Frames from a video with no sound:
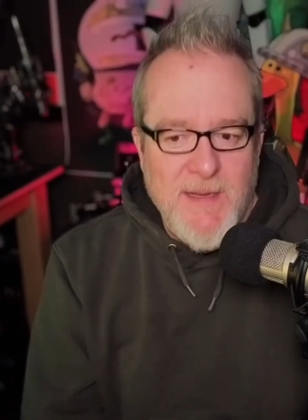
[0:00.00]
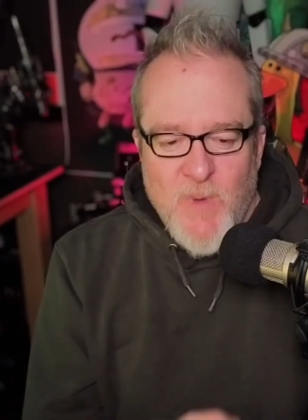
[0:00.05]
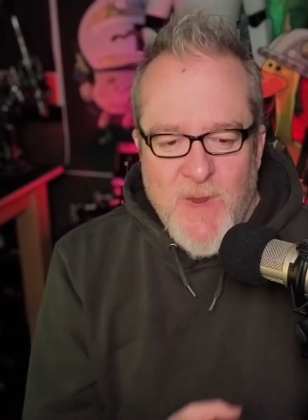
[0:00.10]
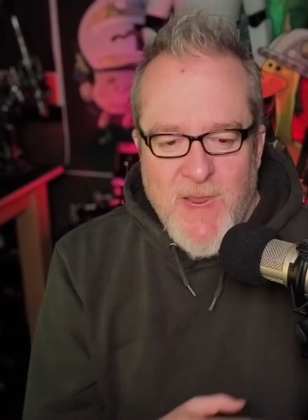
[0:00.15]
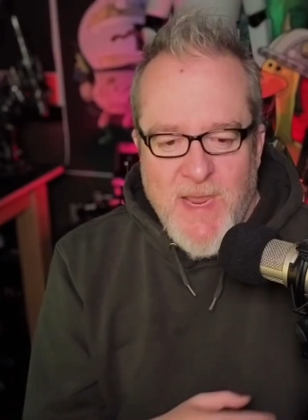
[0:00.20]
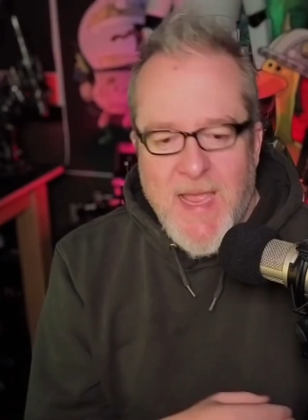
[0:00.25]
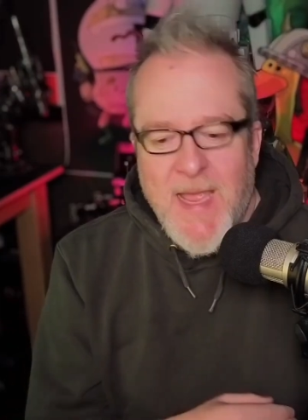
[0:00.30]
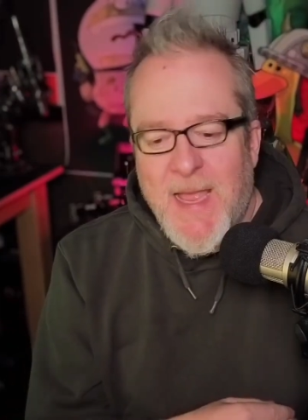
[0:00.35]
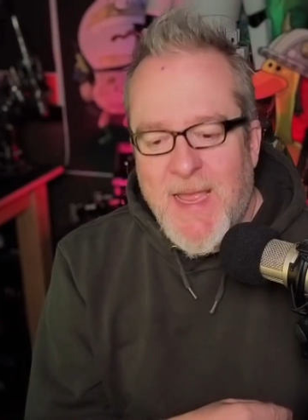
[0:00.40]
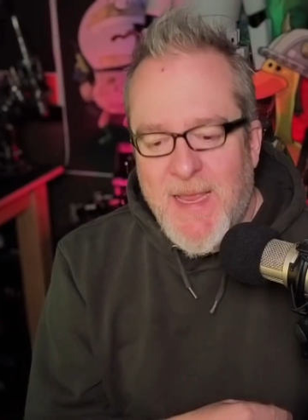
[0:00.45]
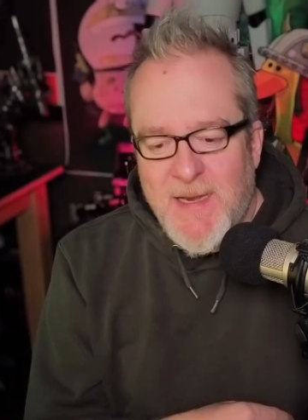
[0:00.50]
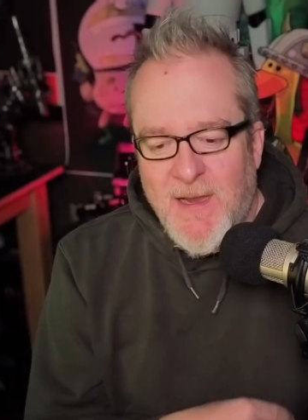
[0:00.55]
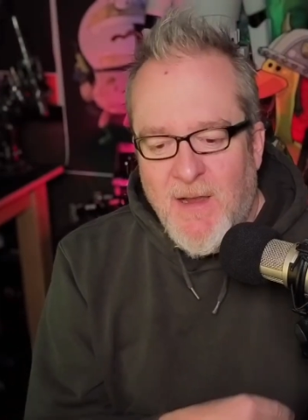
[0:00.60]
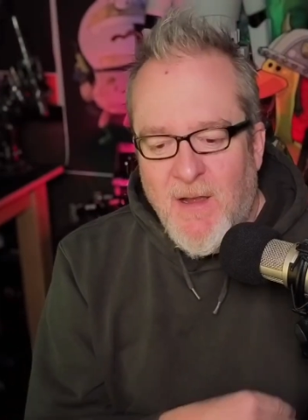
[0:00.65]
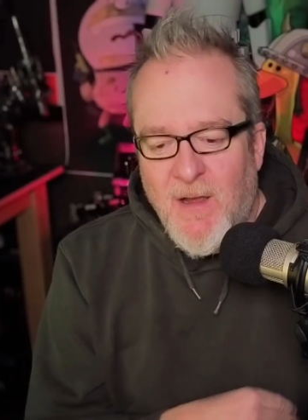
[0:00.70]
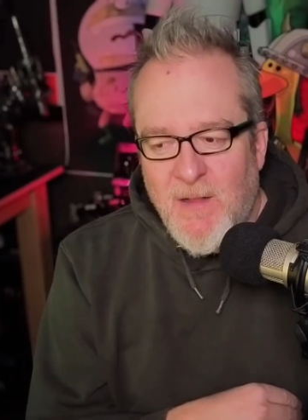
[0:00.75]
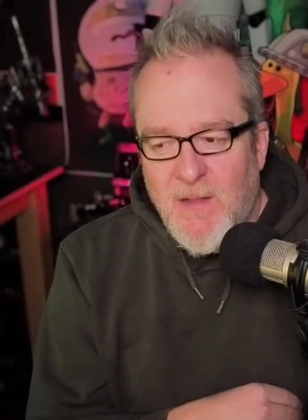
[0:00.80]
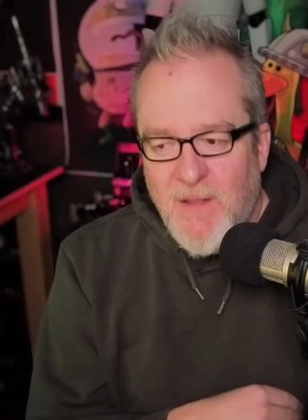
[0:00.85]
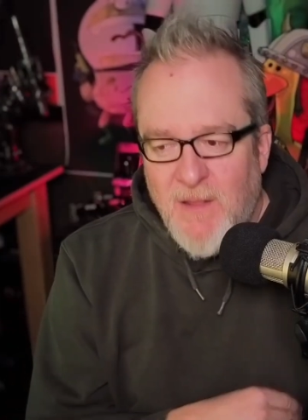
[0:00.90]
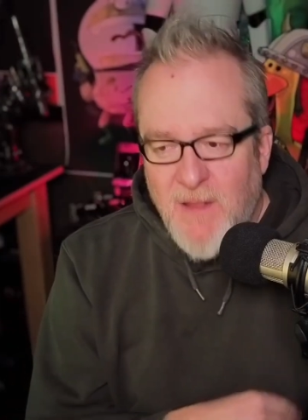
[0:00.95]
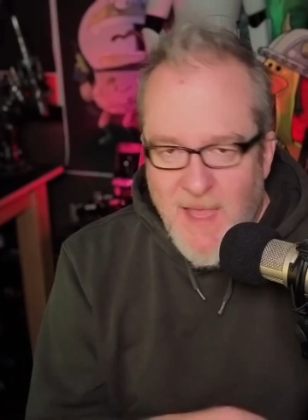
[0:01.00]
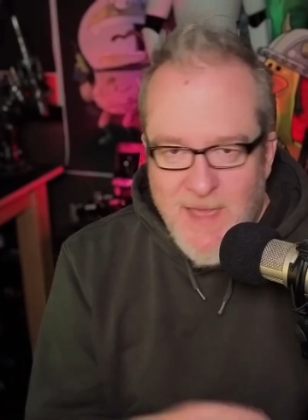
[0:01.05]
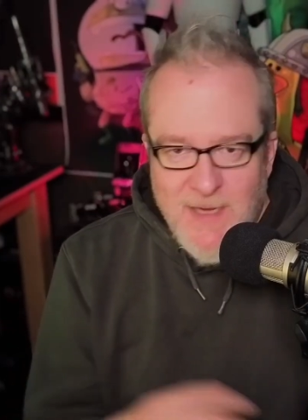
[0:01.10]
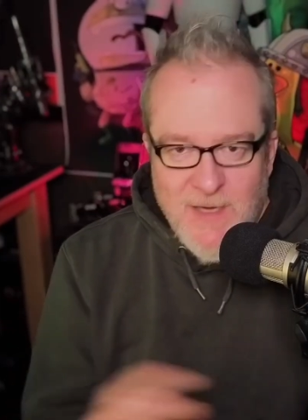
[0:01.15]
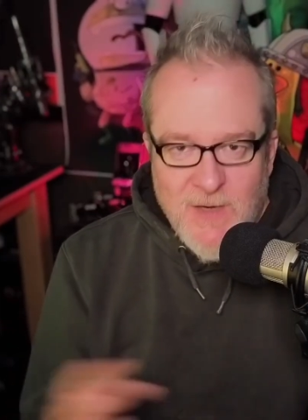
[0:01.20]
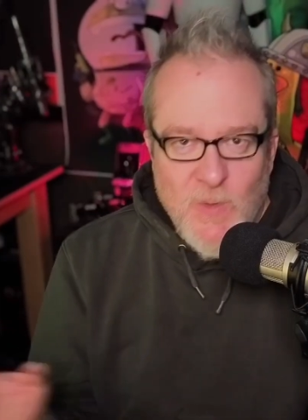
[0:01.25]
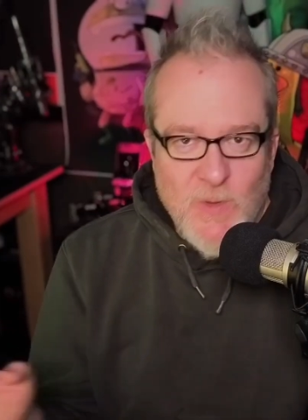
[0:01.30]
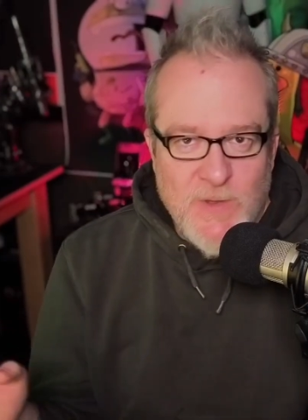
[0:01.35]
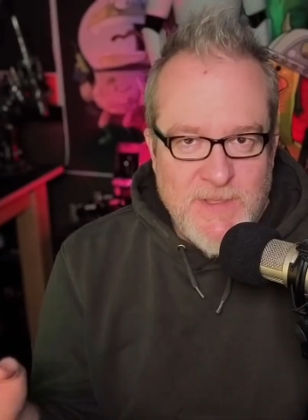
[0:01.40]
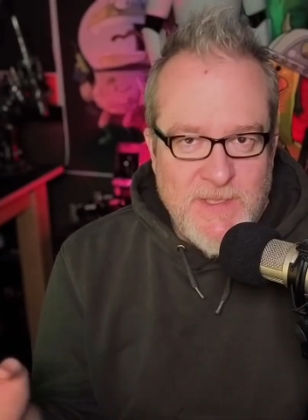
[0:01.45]
we had a lot of
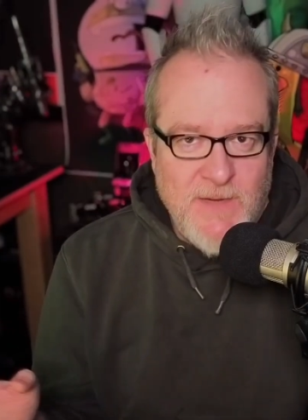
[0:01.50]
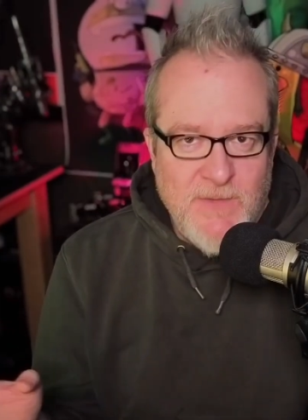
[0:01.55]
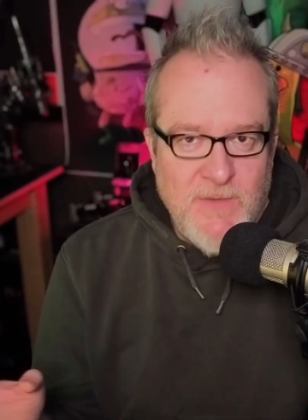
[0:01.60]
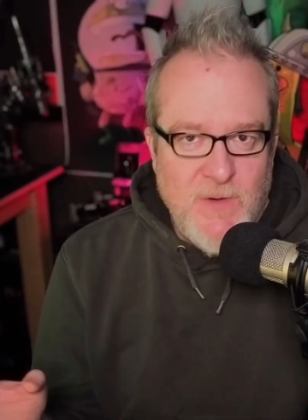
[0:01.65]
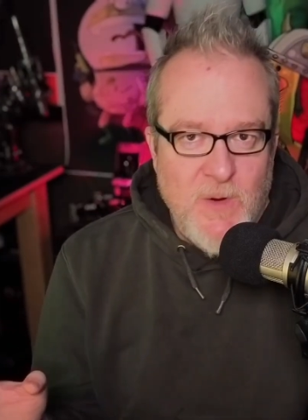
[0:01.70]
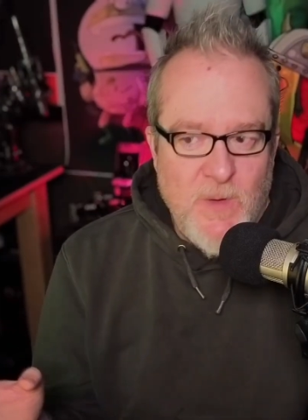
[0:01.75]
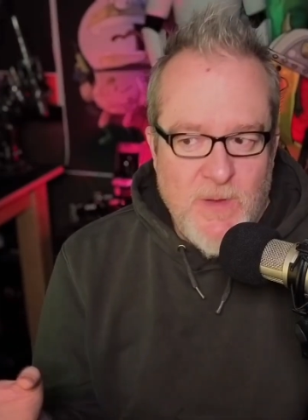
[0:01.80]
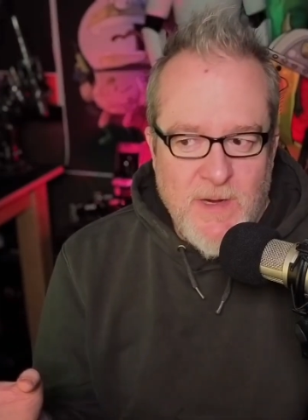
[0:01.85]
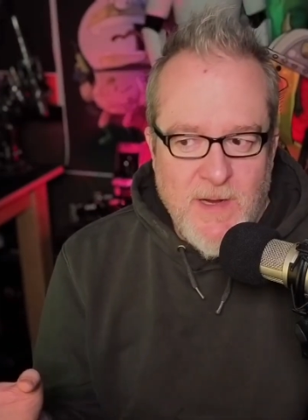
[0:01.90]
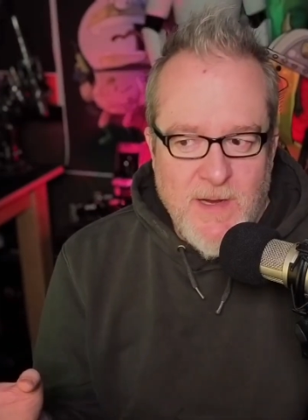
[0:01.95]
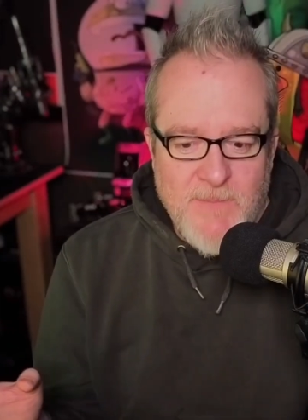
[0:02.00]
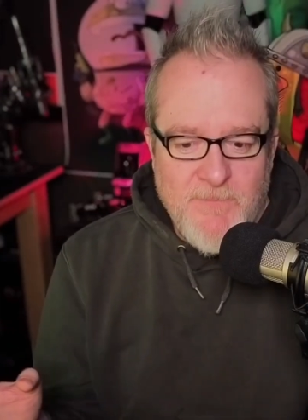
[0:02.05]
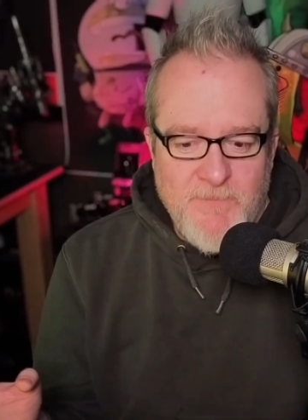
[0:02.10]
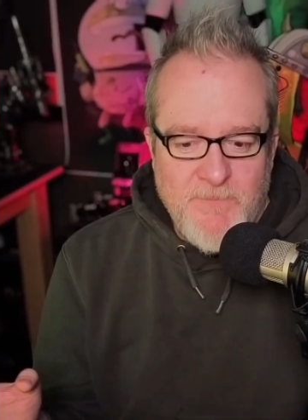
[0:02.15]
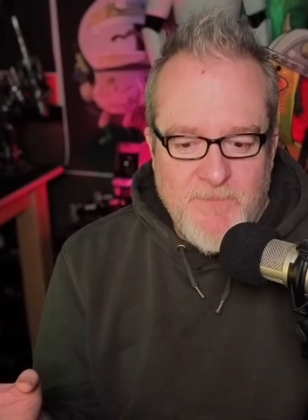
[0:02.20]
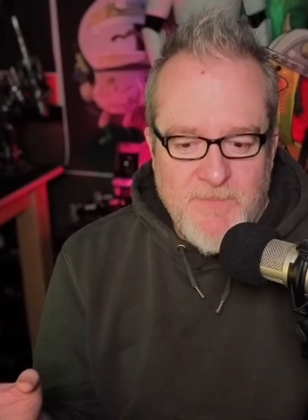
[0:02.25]
cool stuff going on.